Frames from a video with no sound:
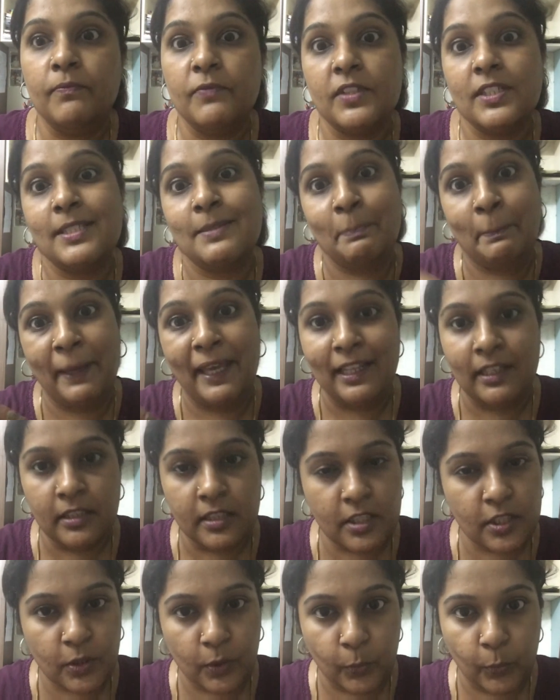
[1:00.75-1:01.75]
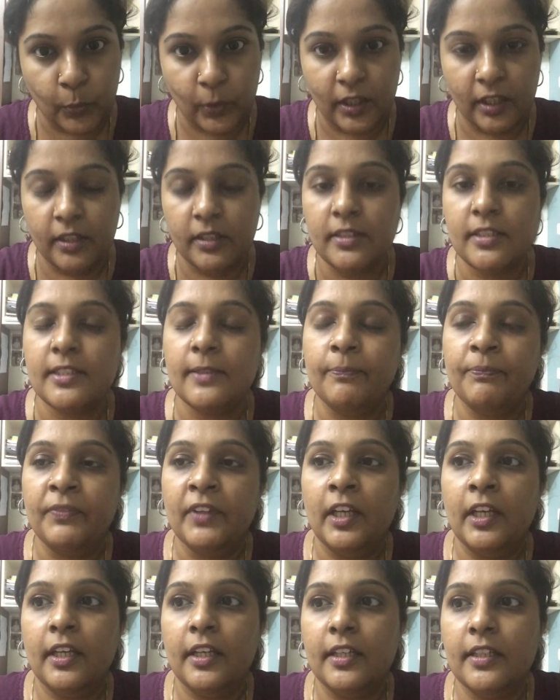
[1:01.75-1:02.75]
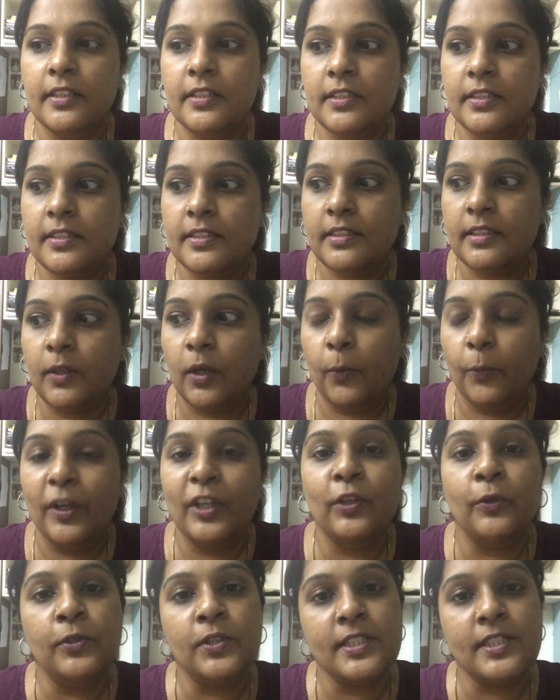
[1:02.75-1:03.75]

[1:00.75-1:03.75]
spelled words, is when you